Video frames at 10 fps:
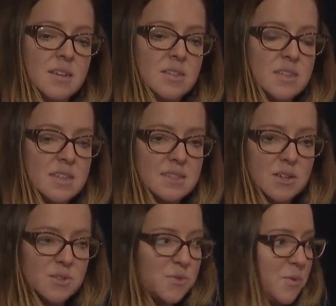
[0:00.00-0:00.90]
So these
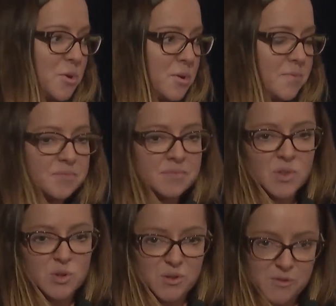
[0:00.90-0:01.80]
cells form
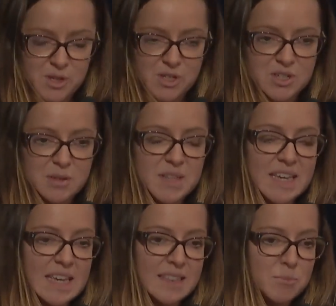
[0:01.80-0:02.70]
through fusion, but
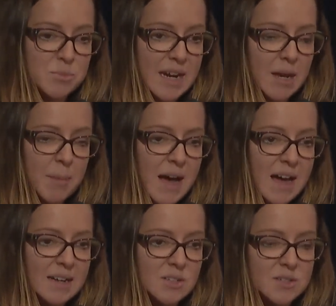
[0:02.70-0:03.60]
they can then break
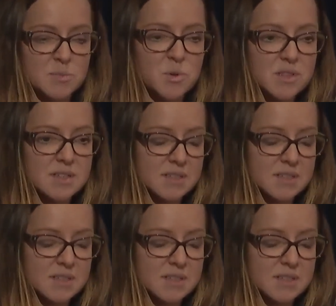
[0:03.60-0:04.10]
apart into smaller